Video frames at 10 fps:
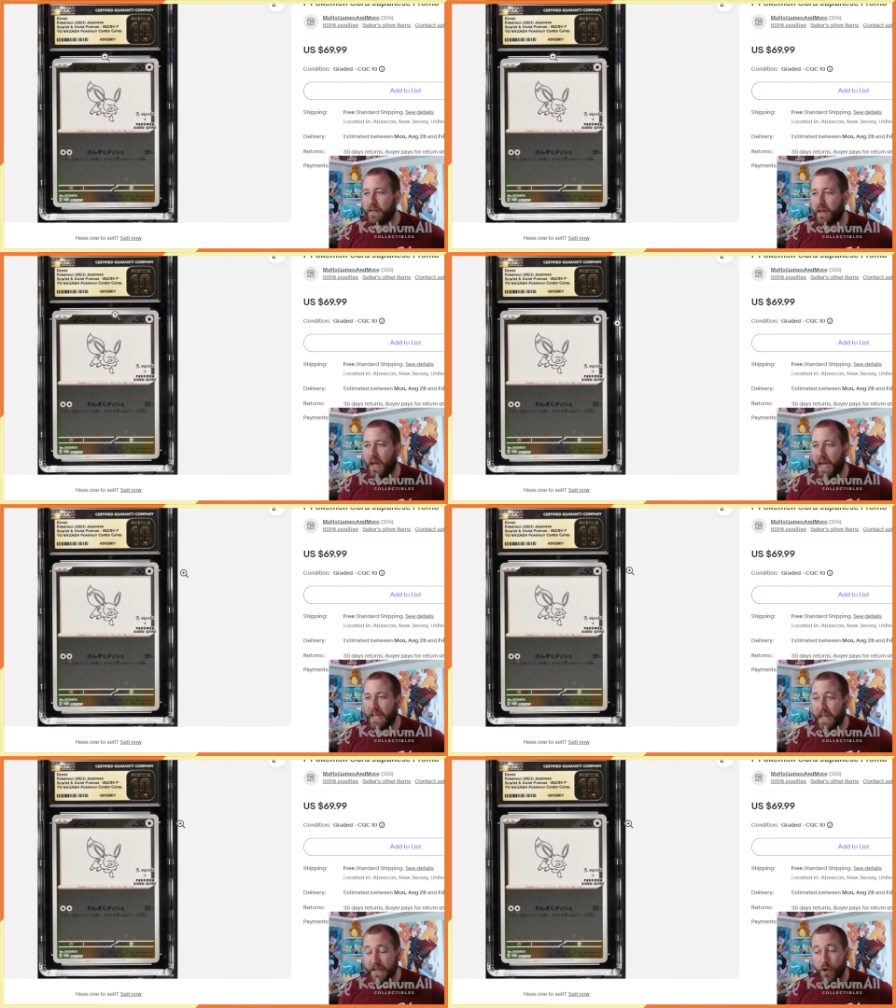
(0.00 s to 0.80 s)

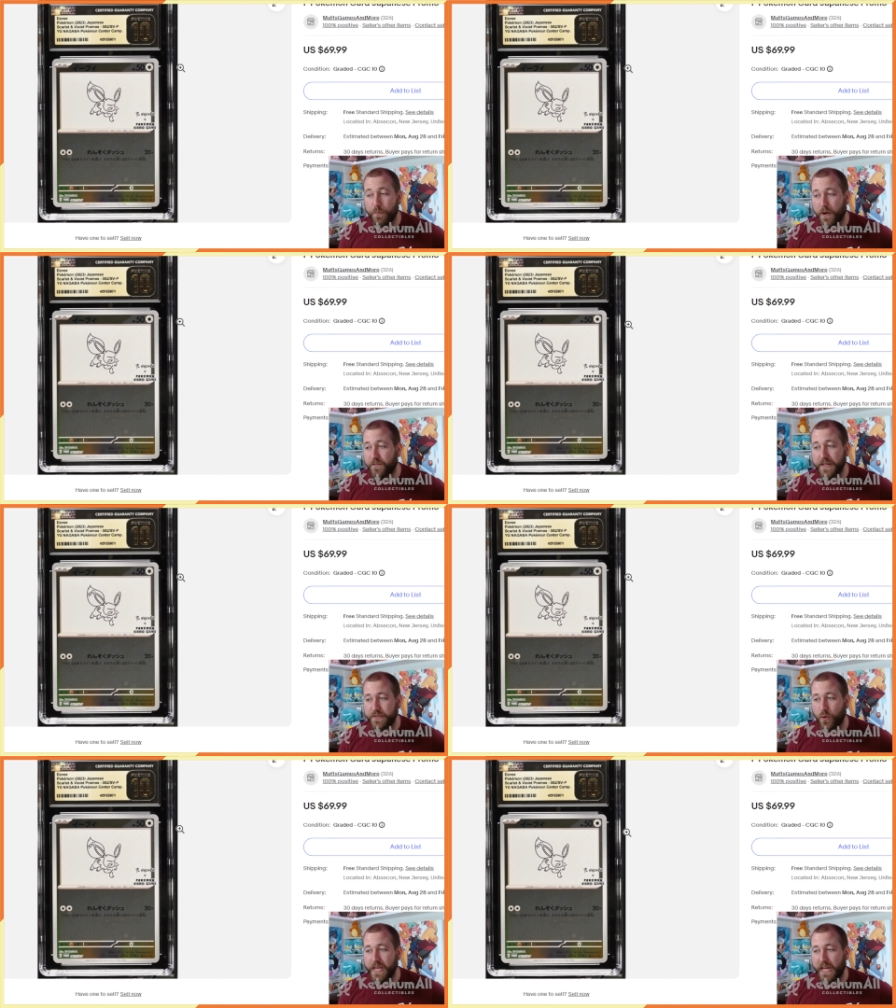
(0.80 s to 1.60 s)
I, I know Perfect's
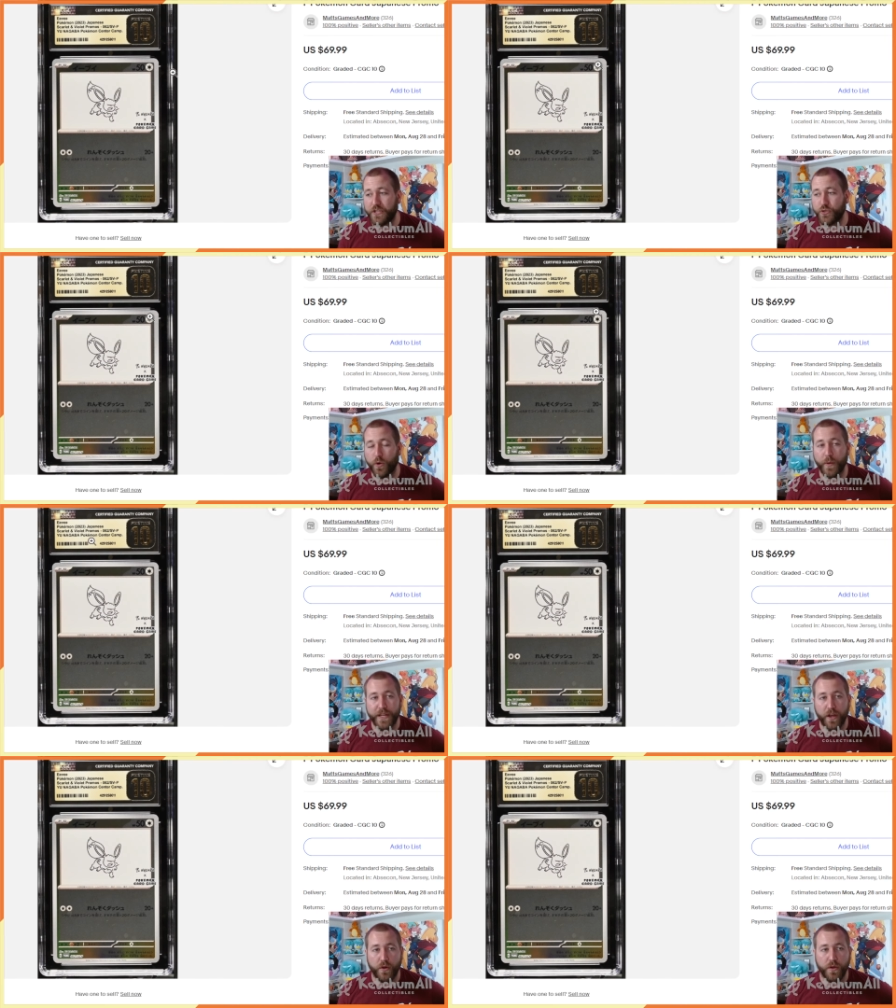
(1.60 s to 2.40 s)
only had a short
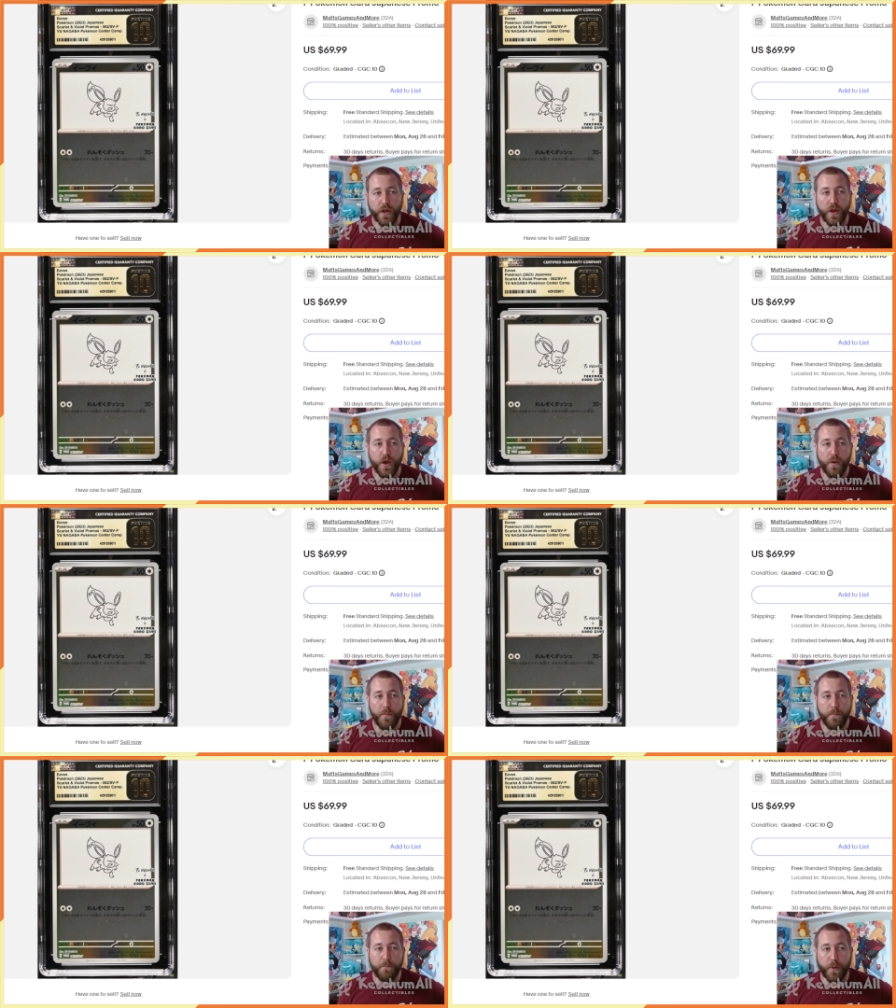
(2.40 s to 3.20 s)
window,
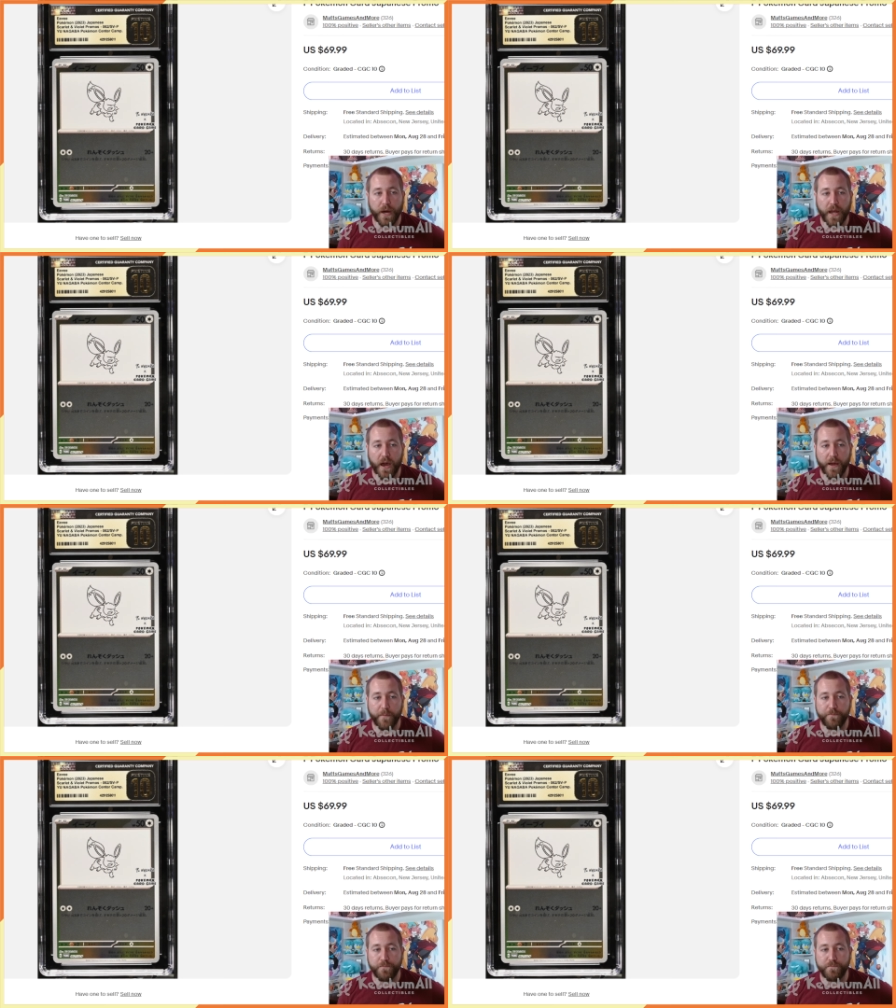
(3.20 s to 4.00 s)
but uh,
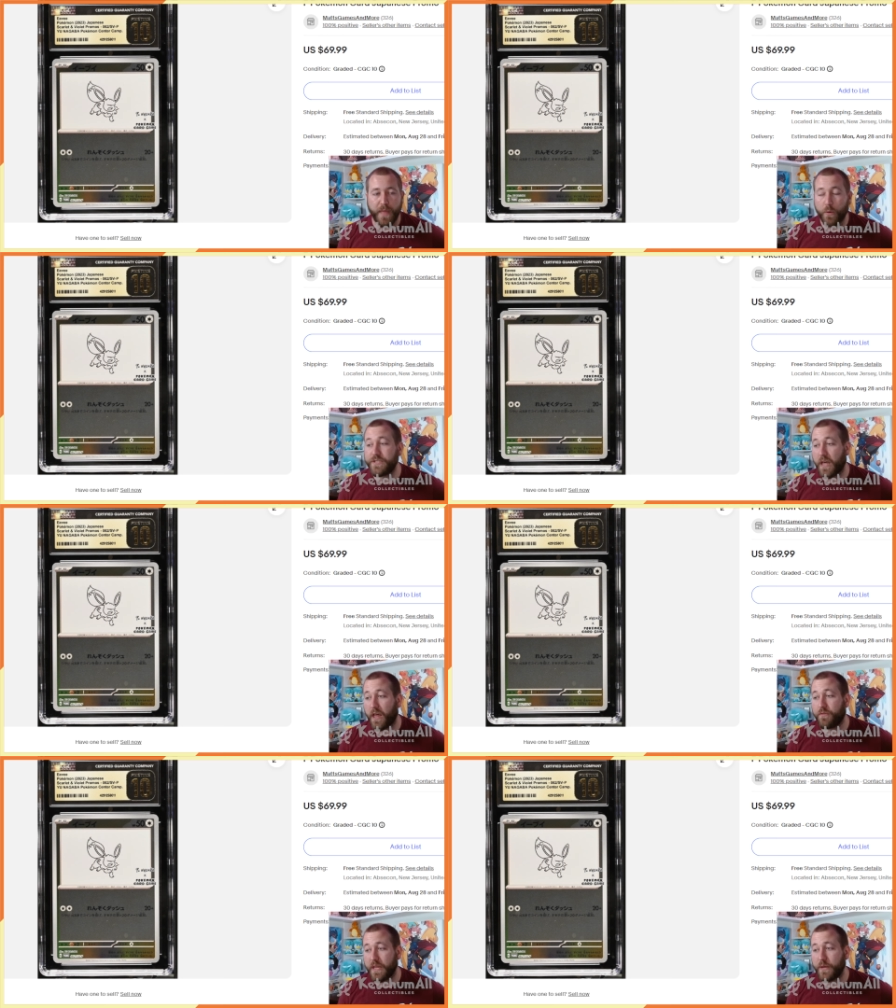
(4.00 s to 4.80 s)
they were
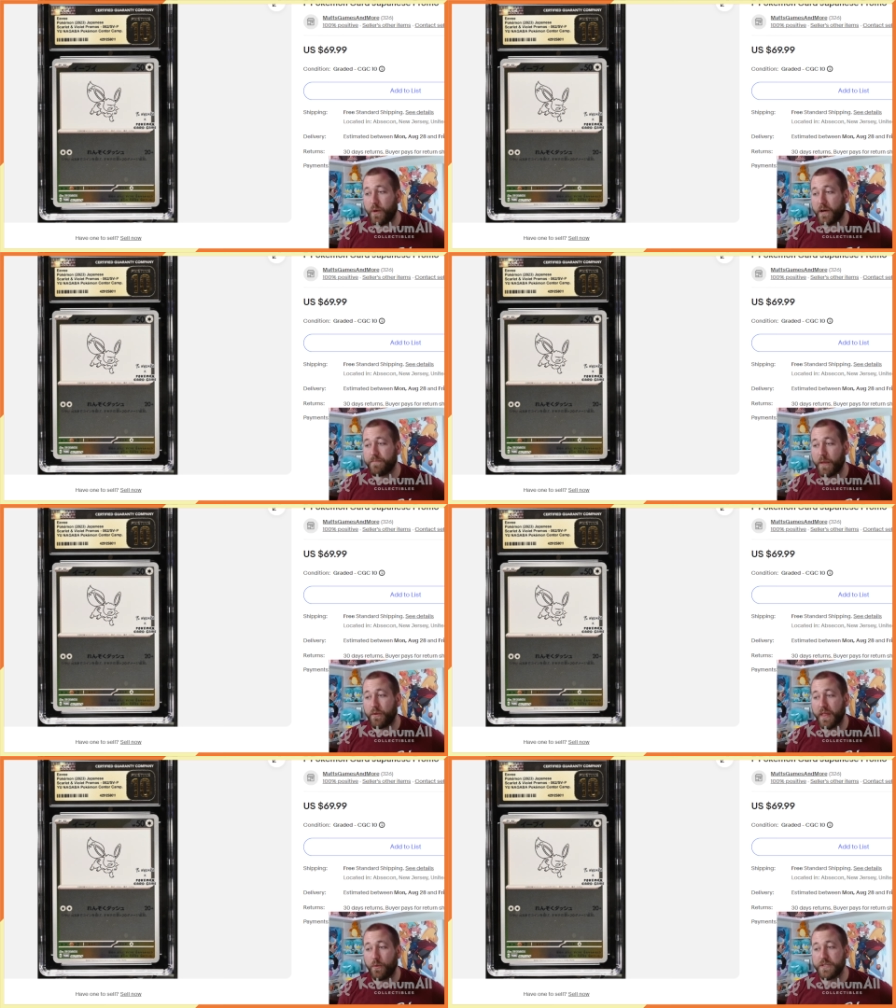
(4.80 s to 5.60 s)
selling really well. They,
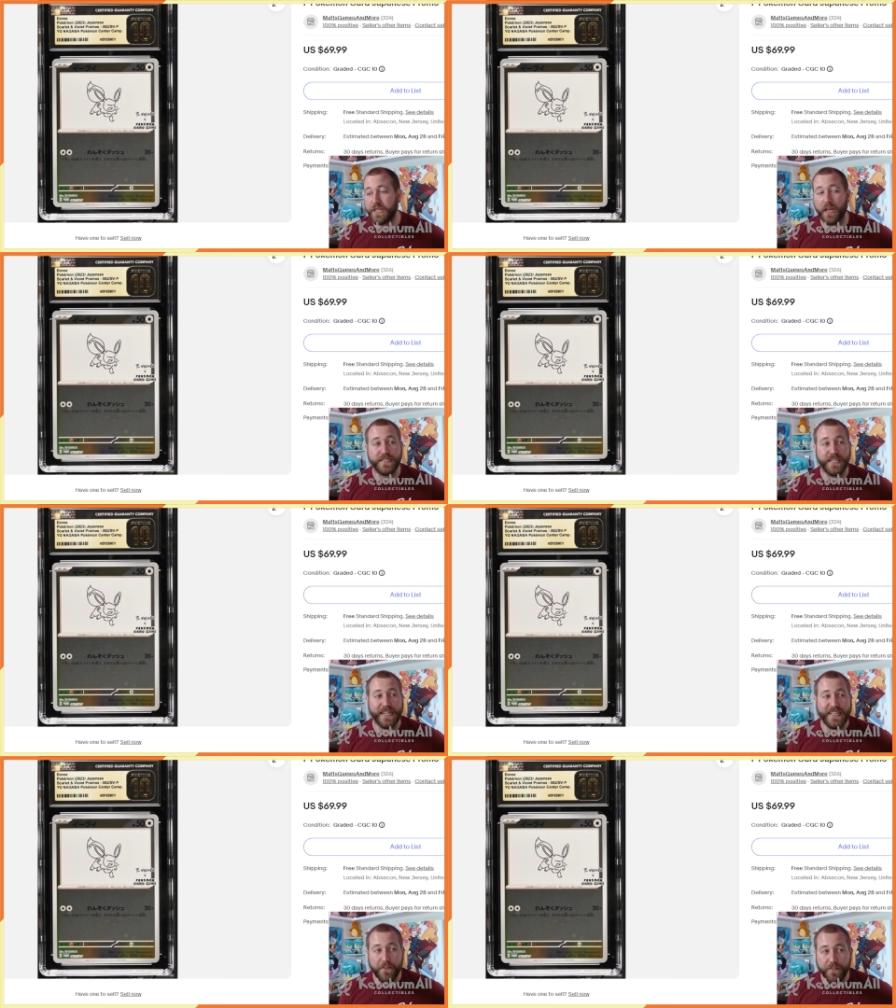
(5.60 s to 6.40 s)
they were selling
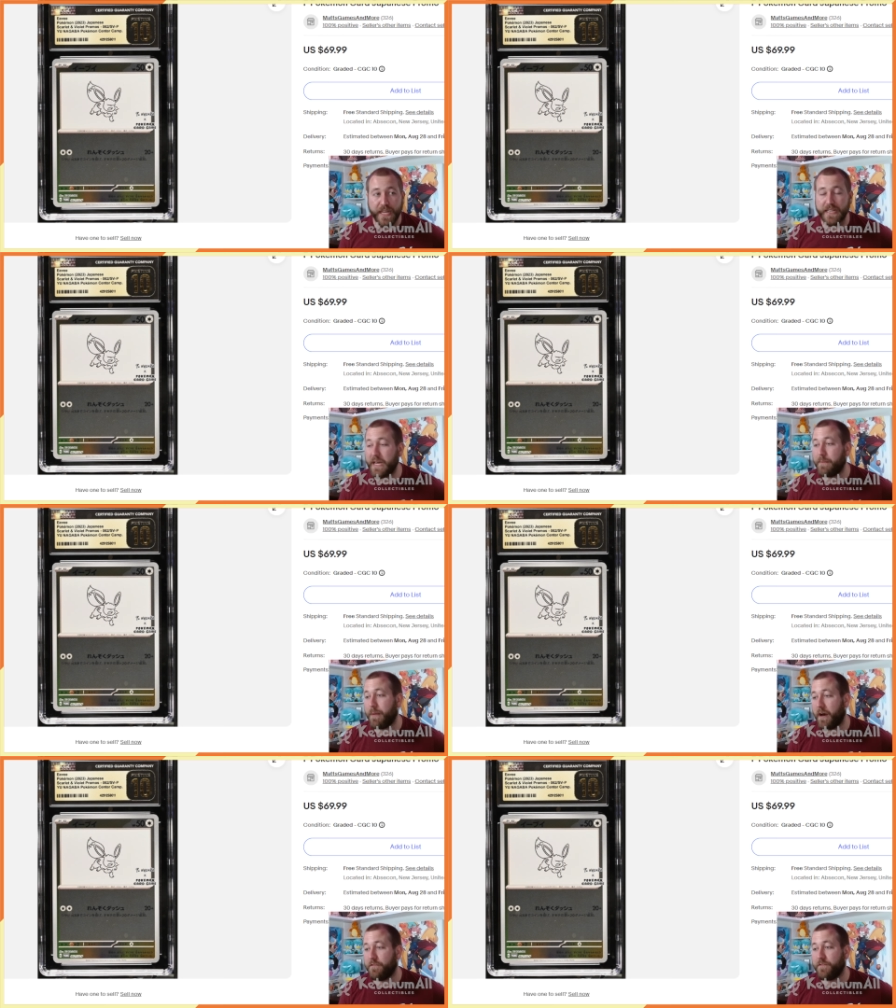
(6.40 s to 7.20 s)
significantly
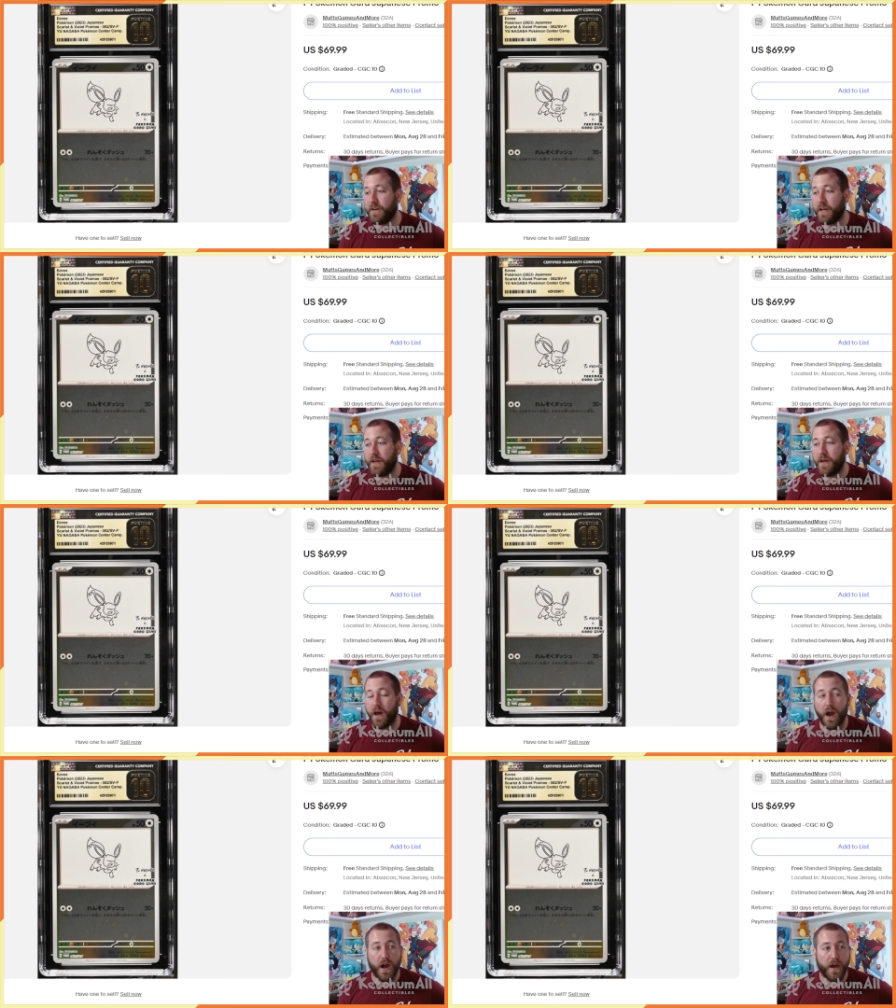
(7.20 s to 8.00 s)
above
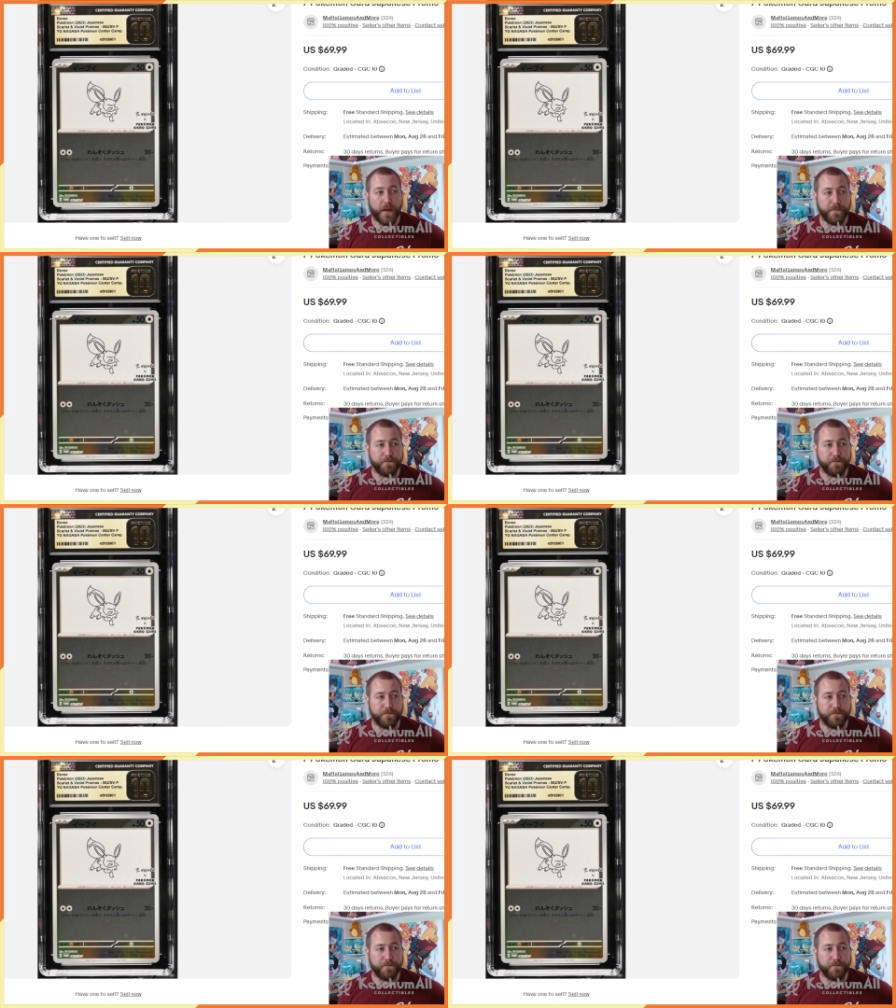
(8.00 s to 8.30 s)
um,